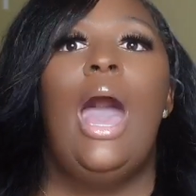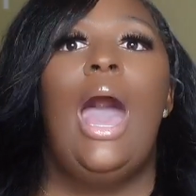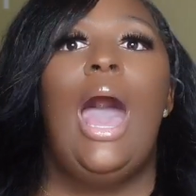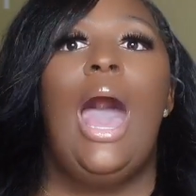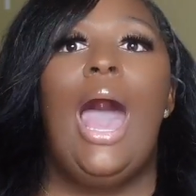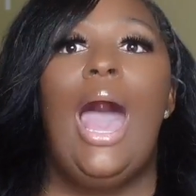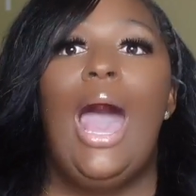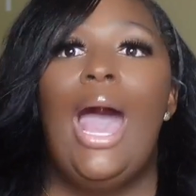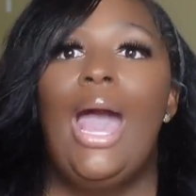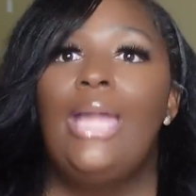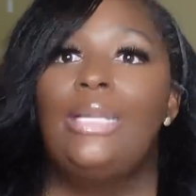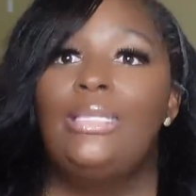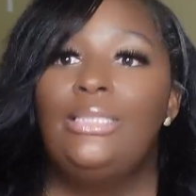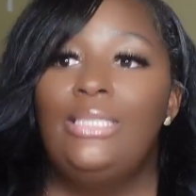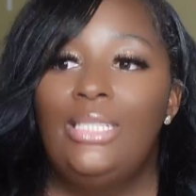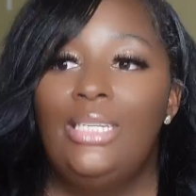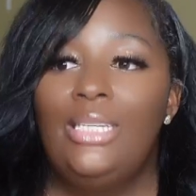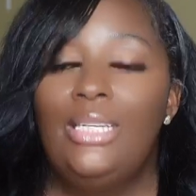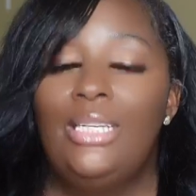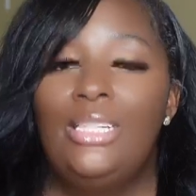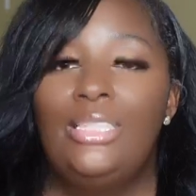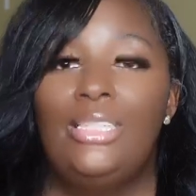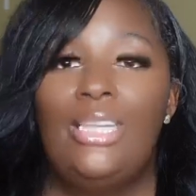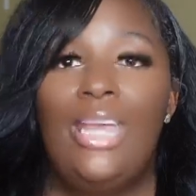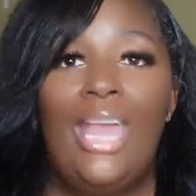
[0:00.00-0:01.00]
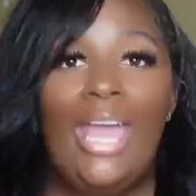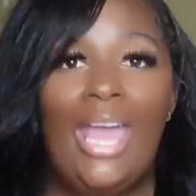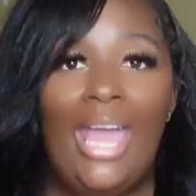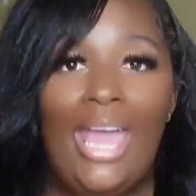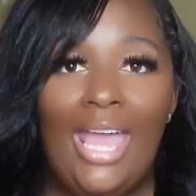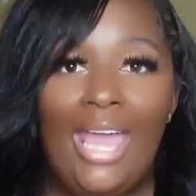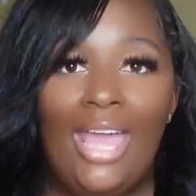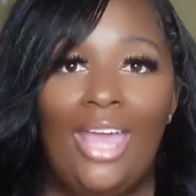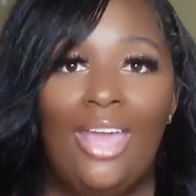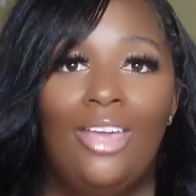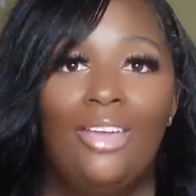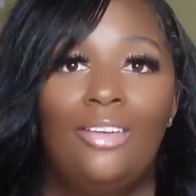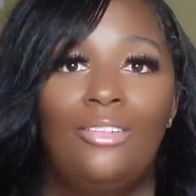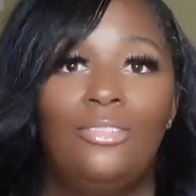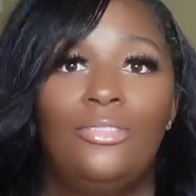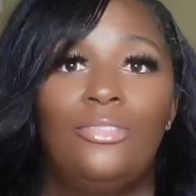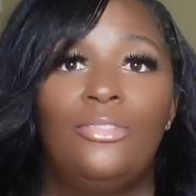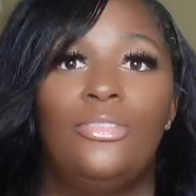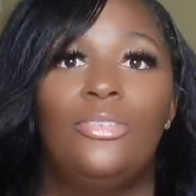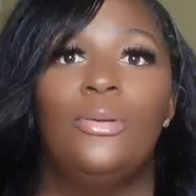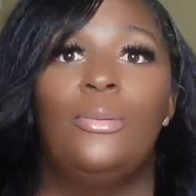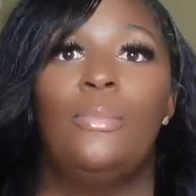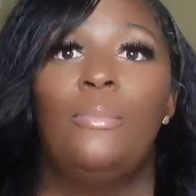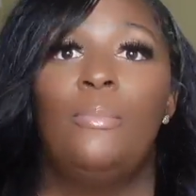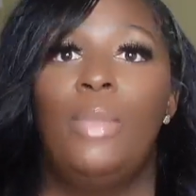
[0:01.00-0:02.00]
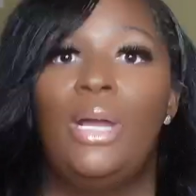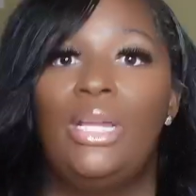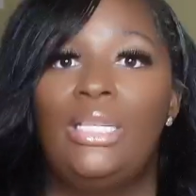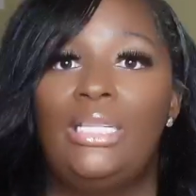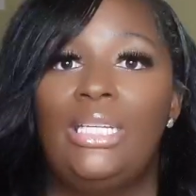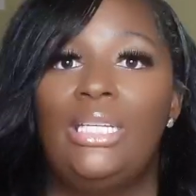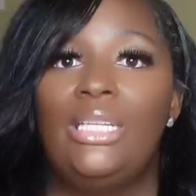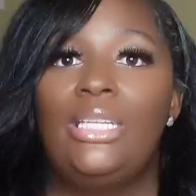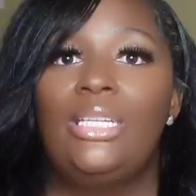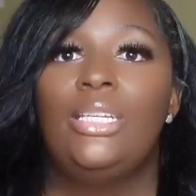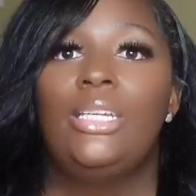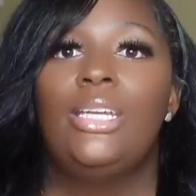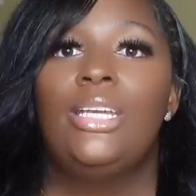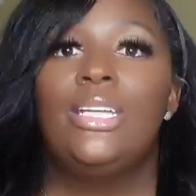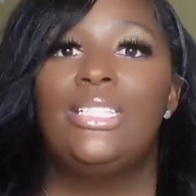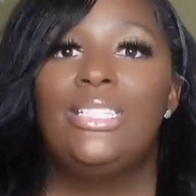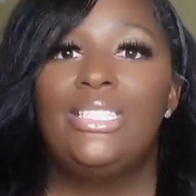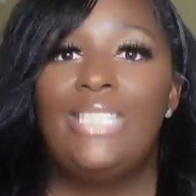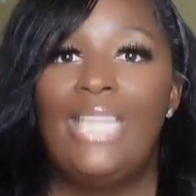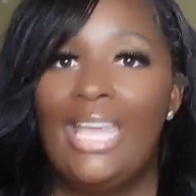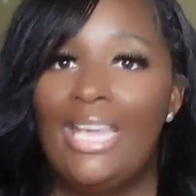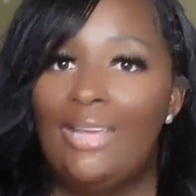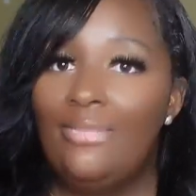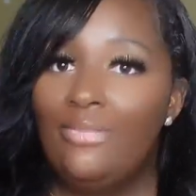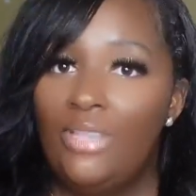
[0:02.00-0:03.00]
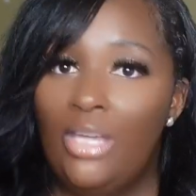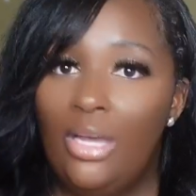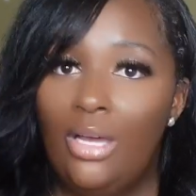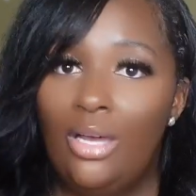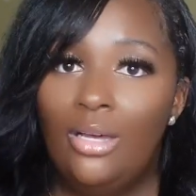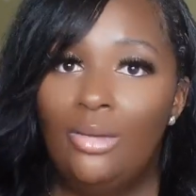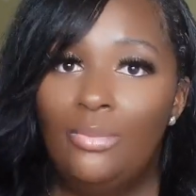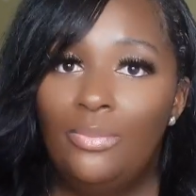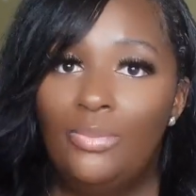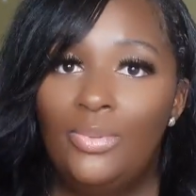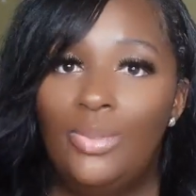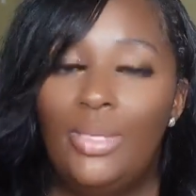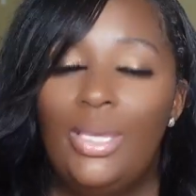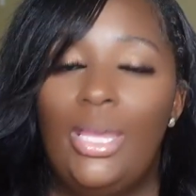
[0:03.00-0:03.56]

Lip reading: I did have money saved up